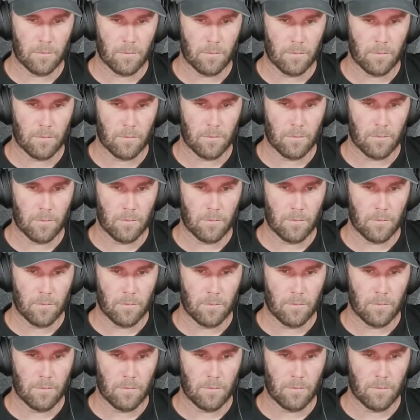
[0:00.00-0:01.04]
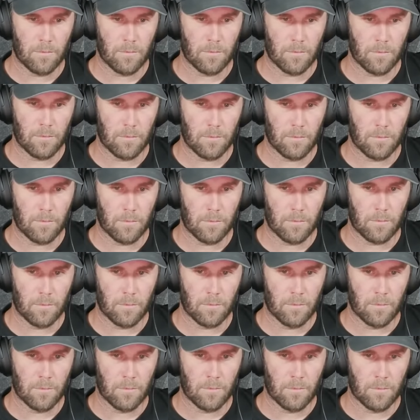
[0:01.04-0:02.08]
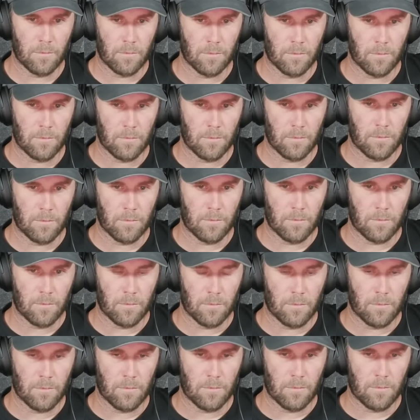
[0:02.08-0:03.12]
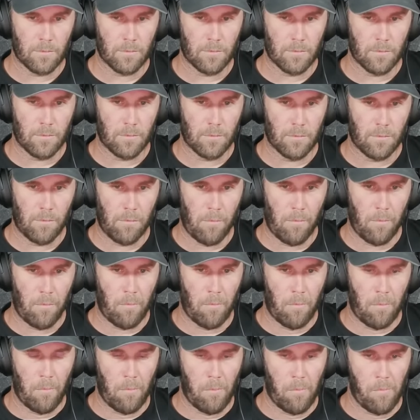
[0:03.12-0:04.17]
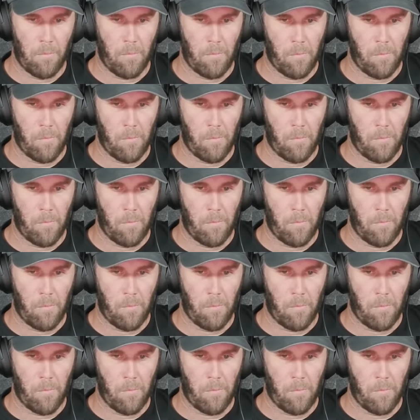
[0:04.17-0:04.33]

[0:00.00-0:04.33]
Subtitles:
(not speaking)